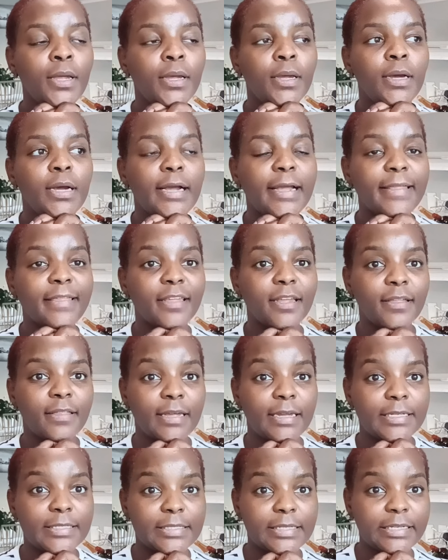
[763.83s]
I think
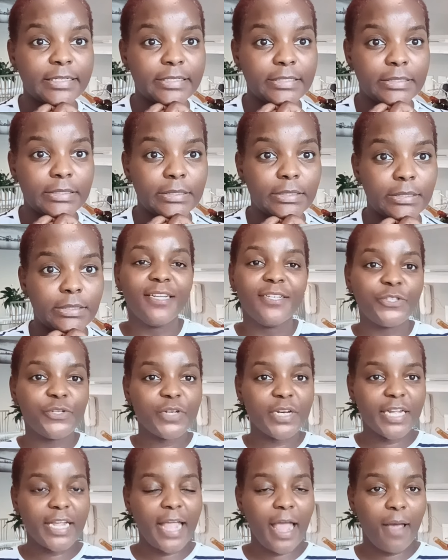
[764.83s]
that is it. To
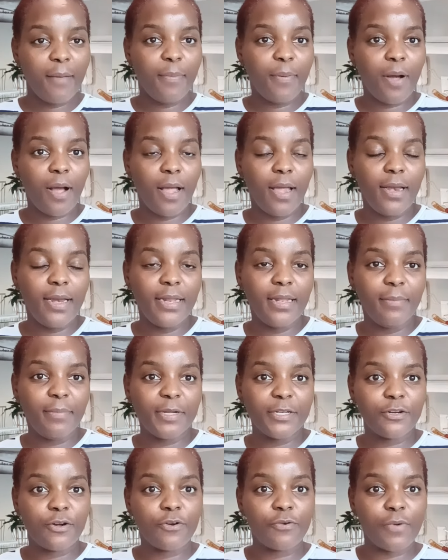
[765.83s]
recap a little
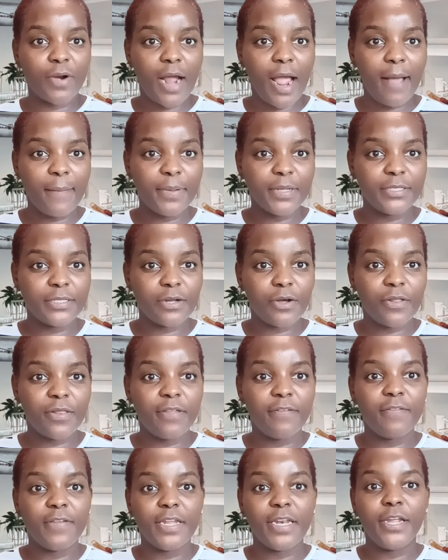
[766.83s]
bit on what happened on
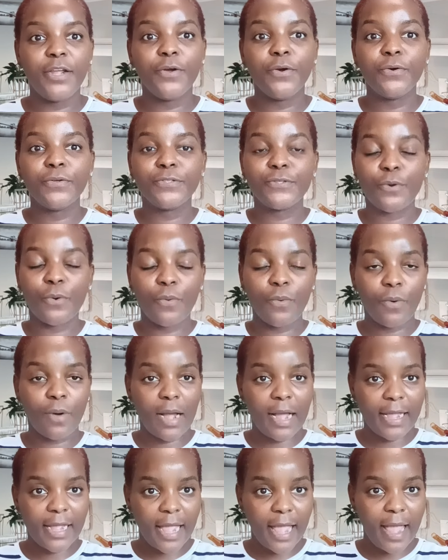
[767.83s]
the video, so
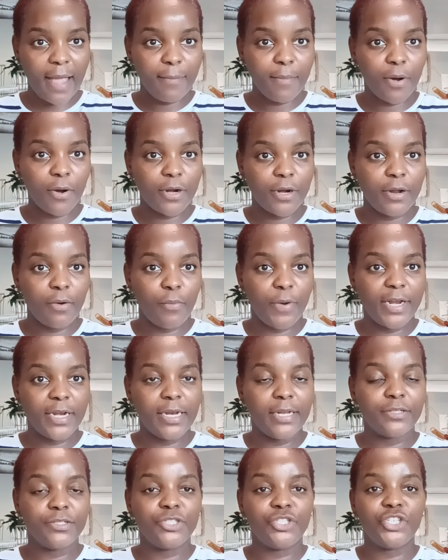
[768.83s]
I am on a weight
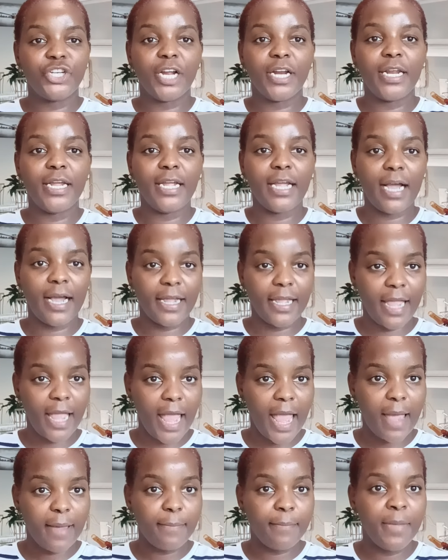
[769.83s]
loss journey. I
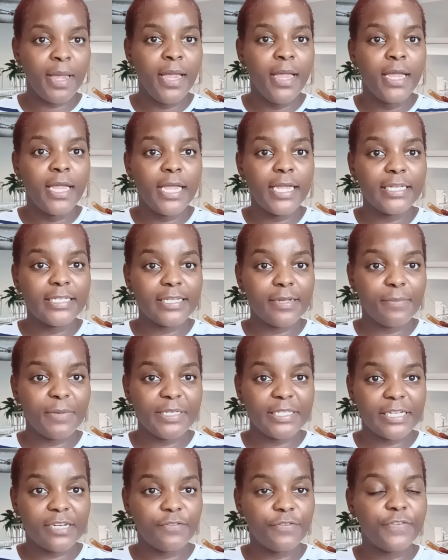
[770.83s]
am
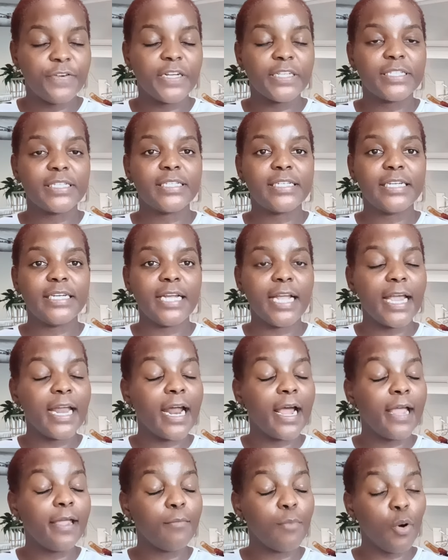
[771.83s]
intermittent fasting and
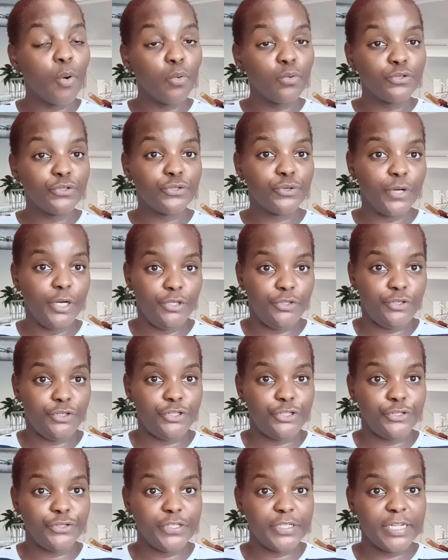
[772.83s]
I am also
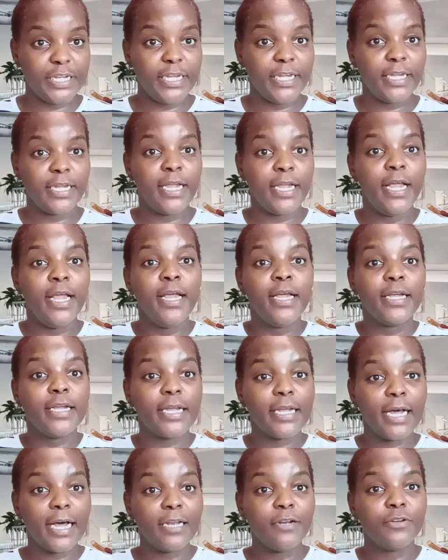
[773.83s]
introducing
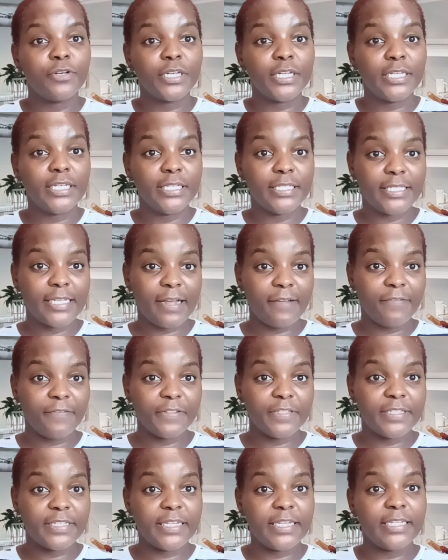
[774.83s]
calorie
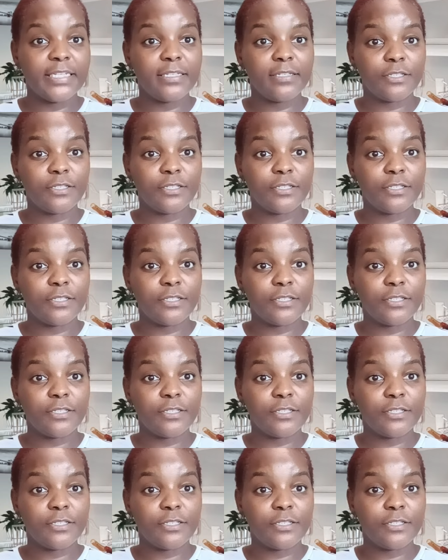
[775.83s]
deficit.